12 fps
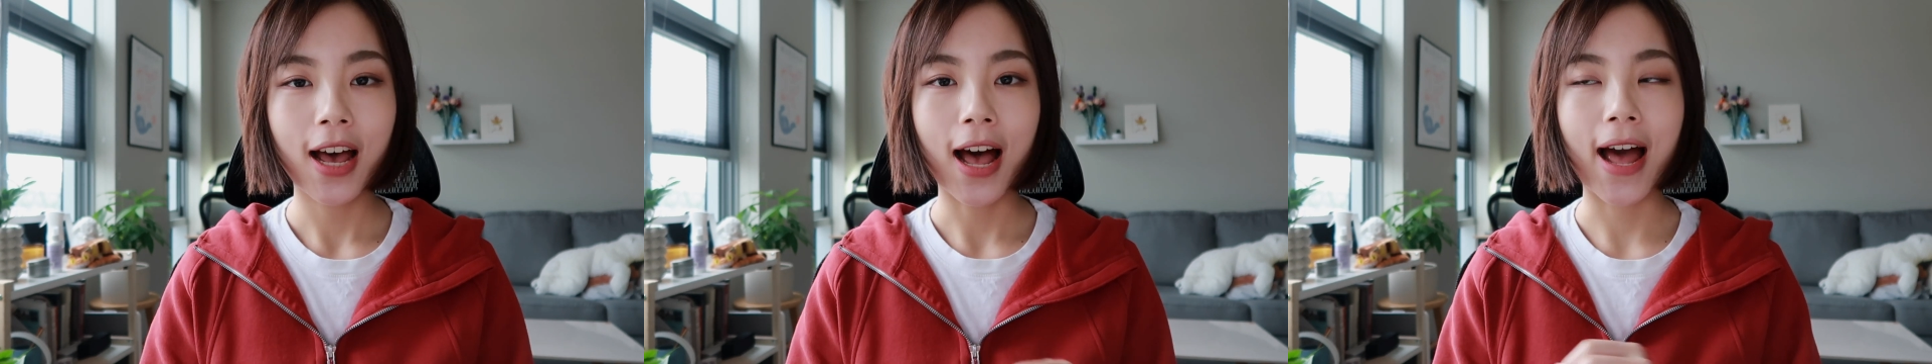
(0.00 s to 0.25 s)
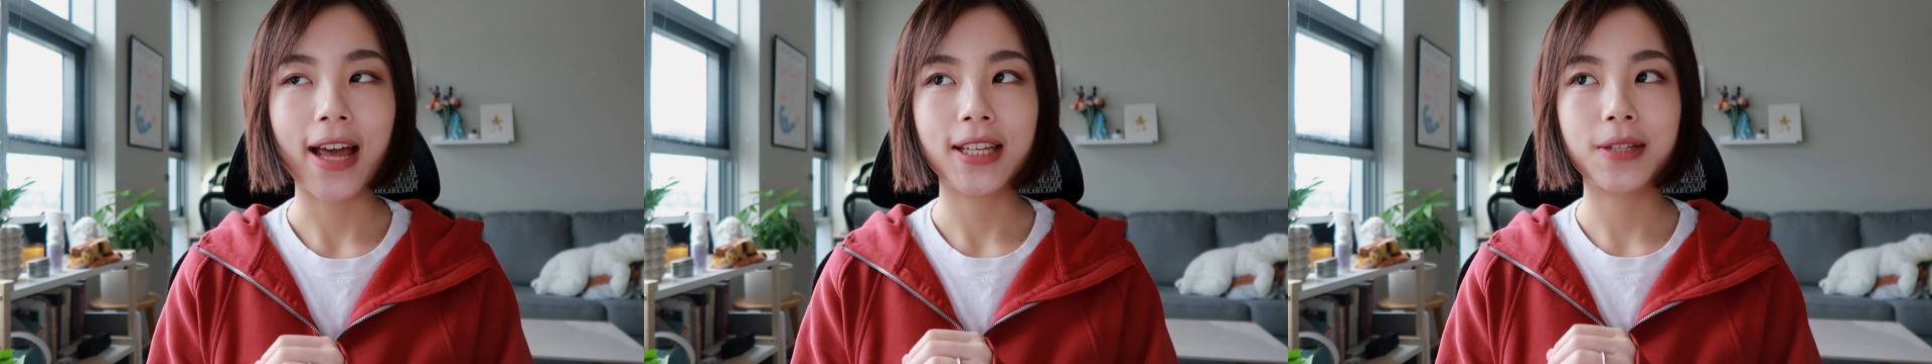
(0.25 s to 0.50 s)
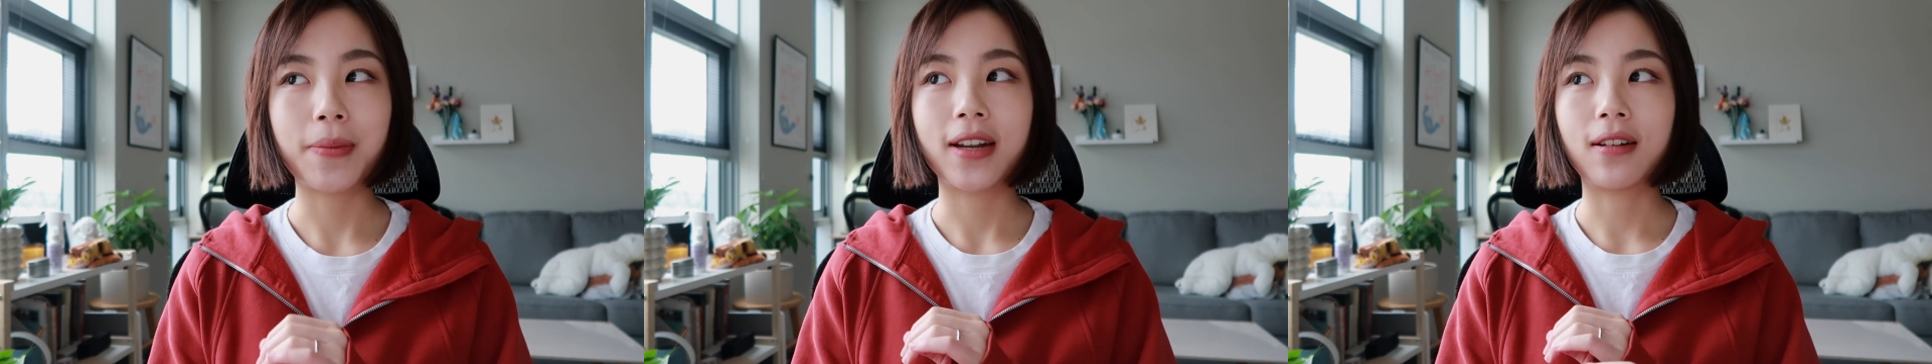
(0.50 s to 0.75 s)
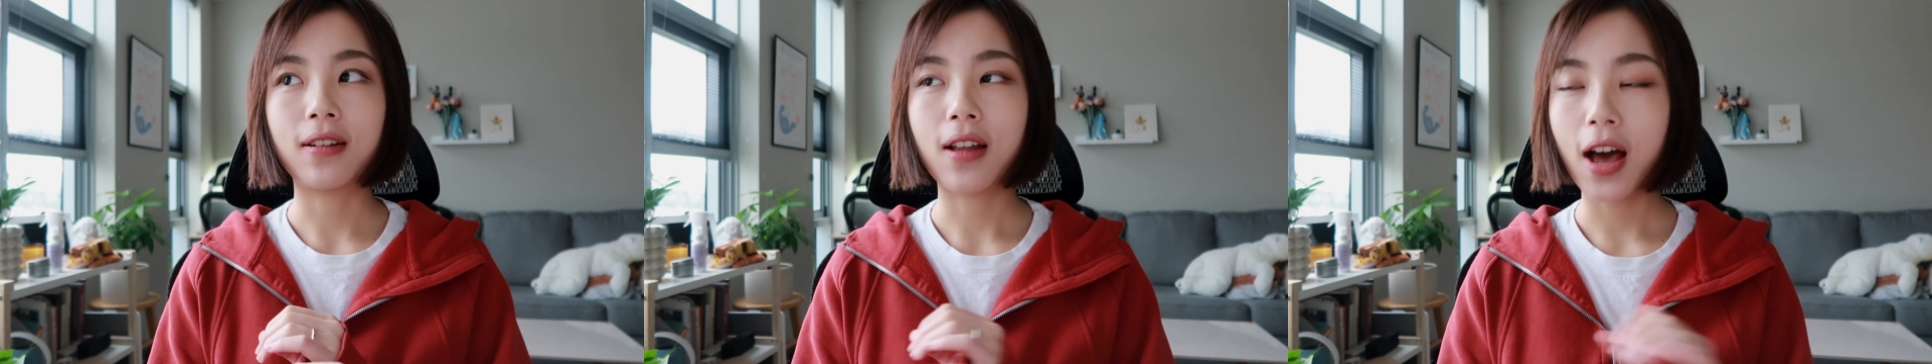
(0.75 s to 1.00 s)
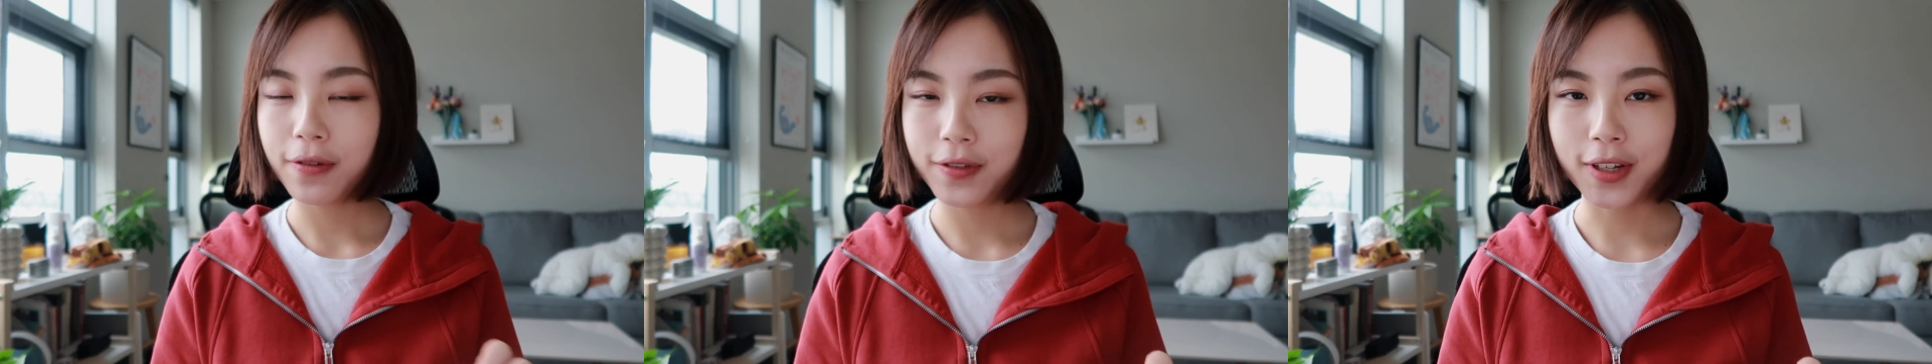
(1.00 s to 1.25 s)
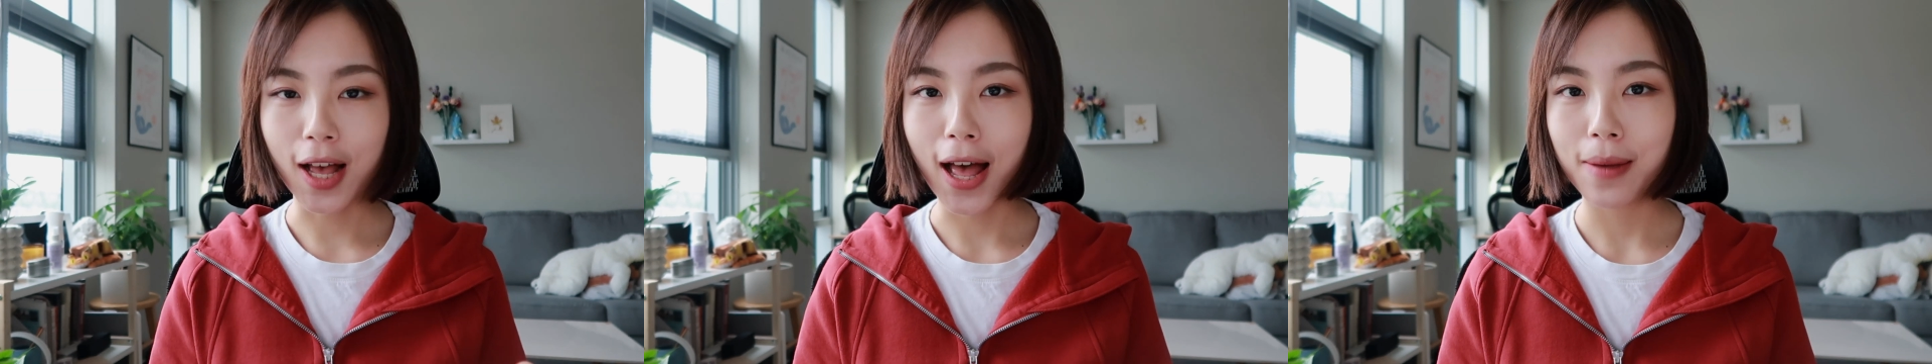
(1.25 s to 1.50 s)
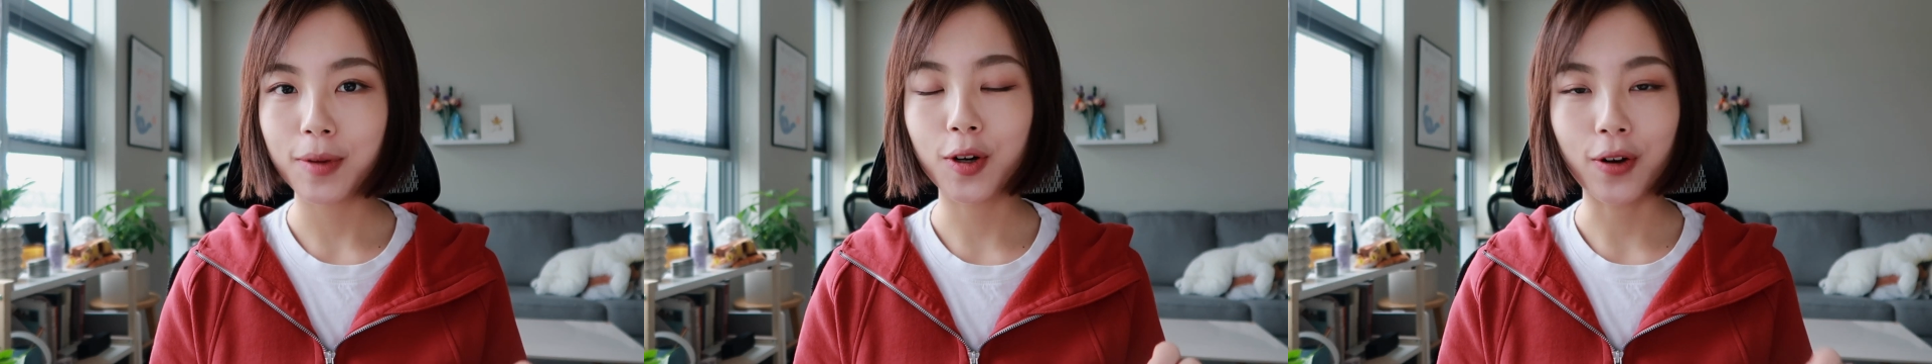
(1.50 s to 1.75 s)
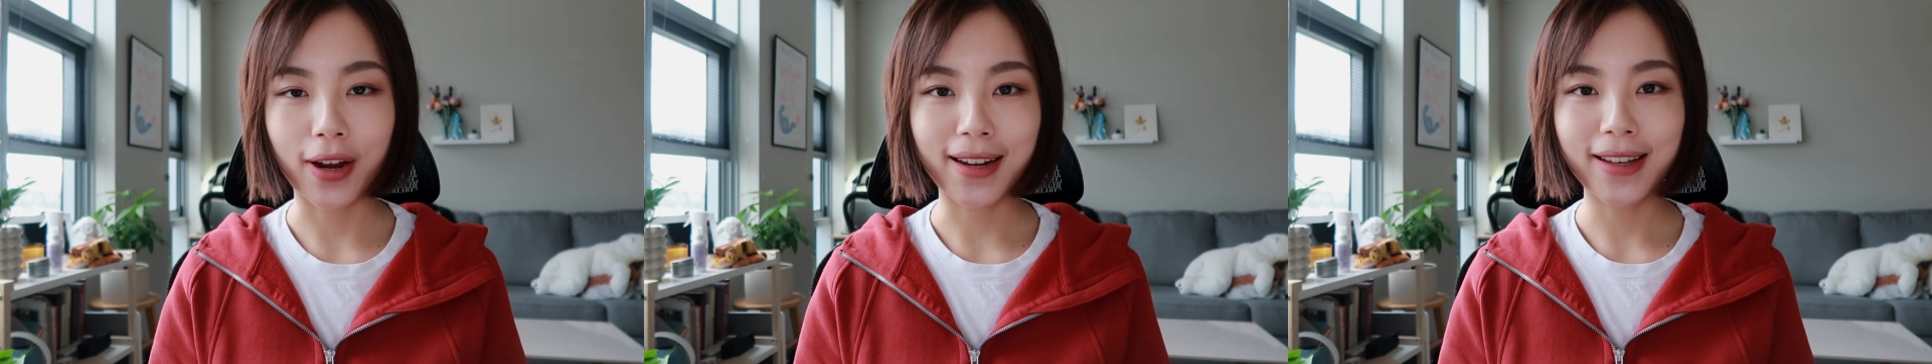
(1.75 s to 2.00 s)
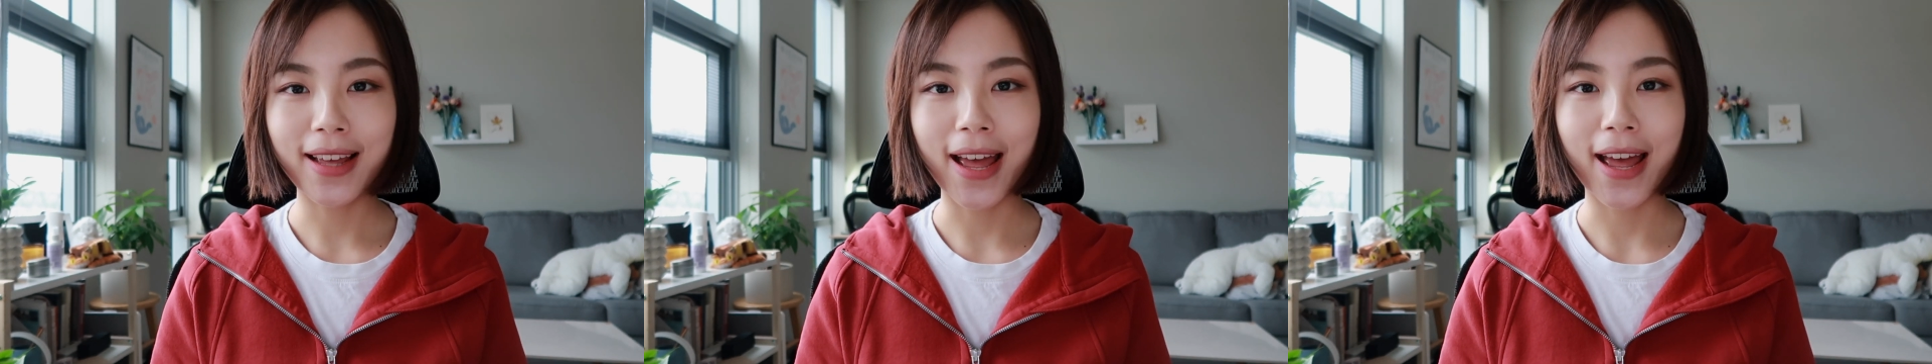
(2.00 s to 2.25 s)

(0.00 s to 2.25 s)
I spent a lot of time creating